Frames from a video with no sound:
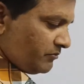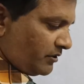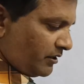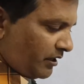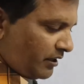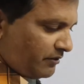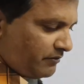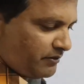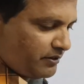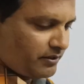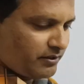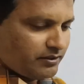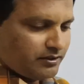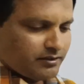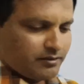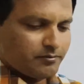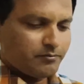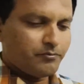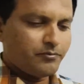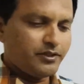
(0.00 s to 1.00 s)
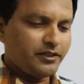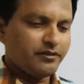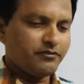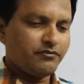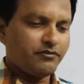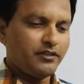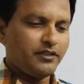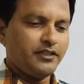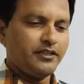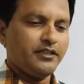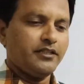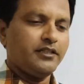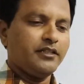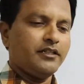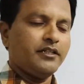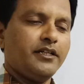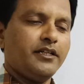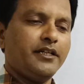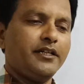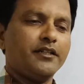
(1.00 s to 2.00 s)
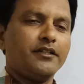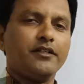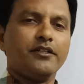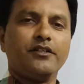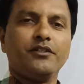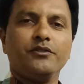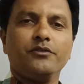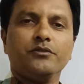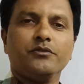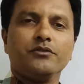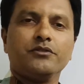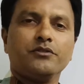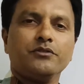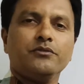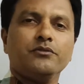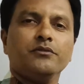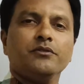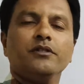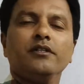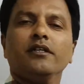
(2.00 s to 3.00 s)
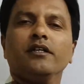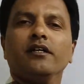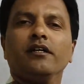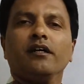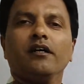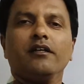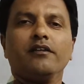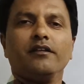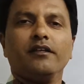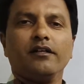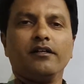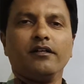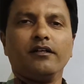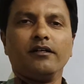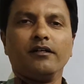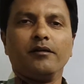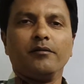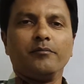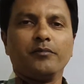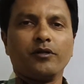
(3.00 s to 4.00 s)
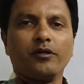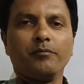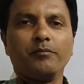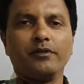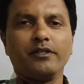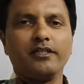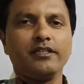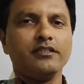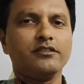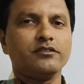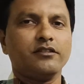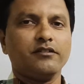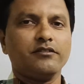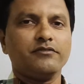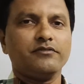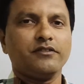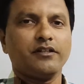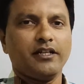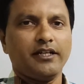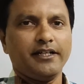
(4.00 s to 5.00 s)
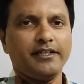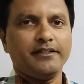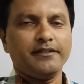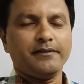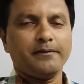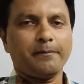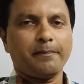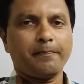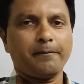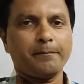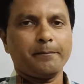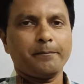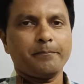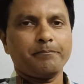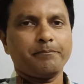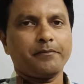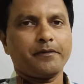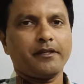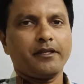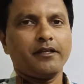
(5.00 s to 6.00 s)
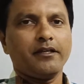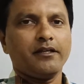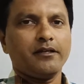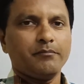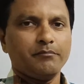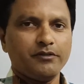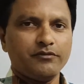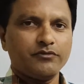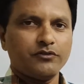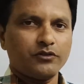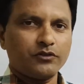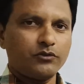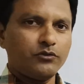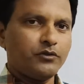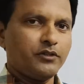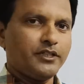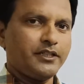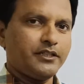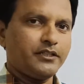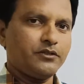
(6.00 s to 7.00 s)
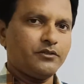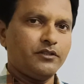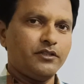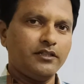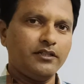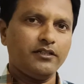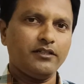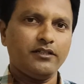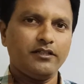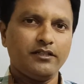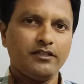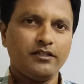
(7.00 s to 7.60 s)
I will briefly introduce you the properties of light before going to the